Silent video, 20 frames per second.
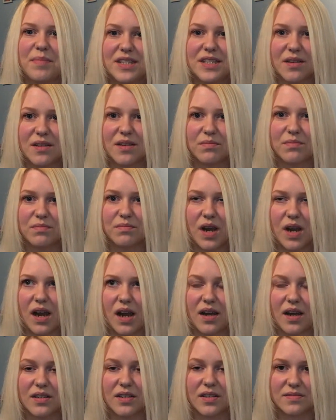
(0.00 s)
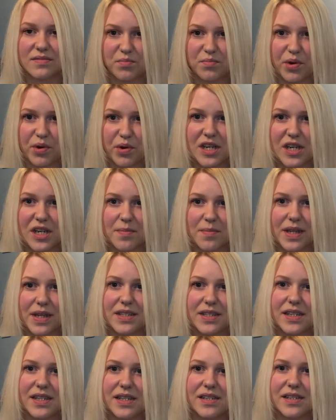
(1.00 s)
beaten
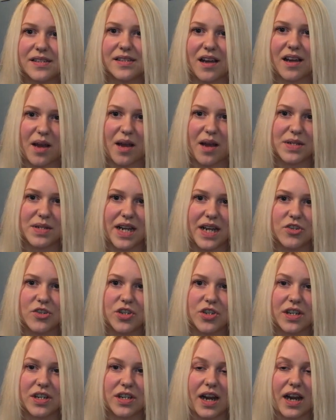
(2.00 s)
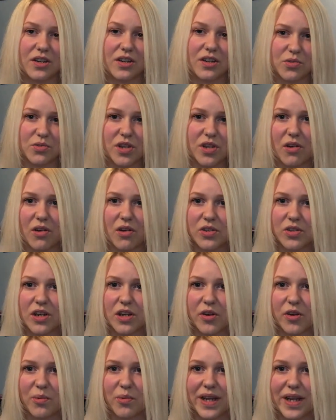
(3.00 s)
pre-diabetes, hypertension, and also
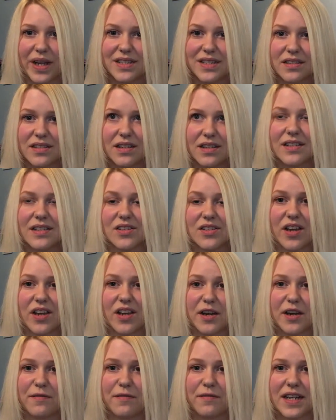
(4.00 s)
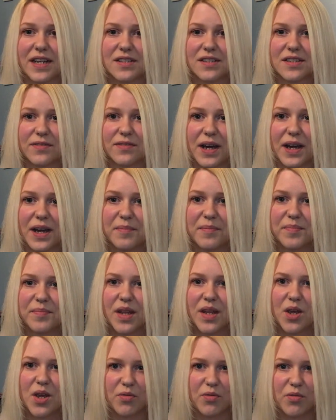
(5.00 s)
lost a load of weight as a side effect of that,
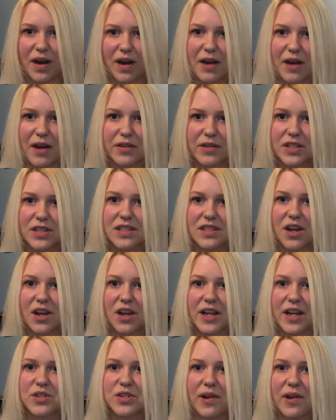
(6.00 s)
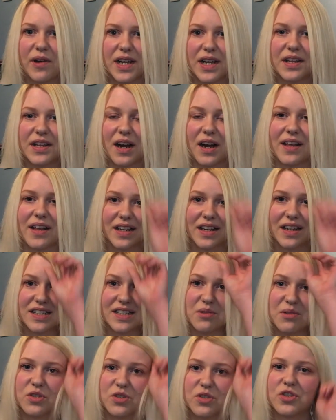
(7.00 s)
without having to diet or anything like
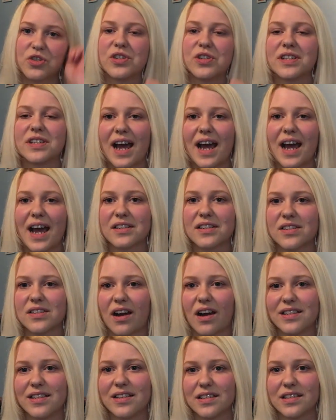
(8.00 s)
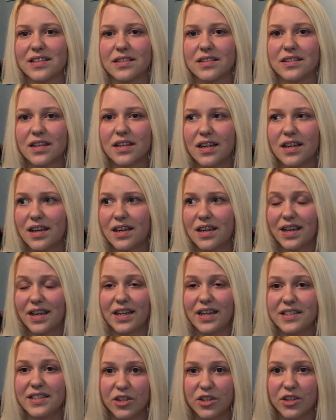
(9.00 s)
that. It was just exercise and
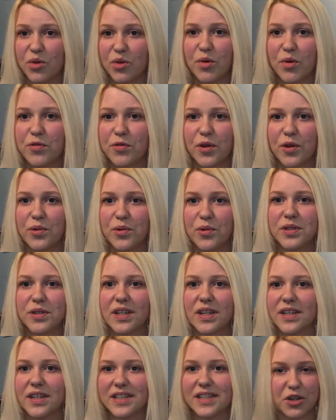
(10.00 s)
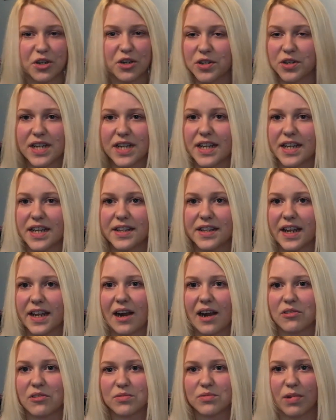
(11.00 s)
eating normal food. I didn't cut anything
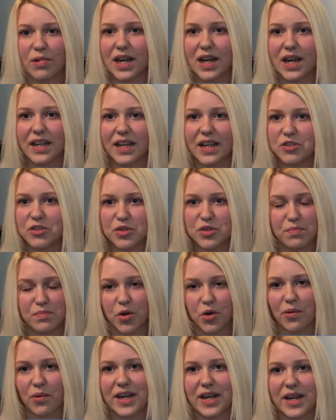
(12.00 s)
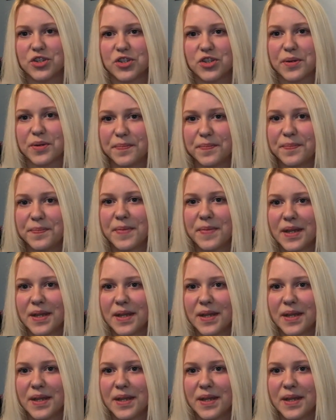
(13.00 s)
out, really, just moderation.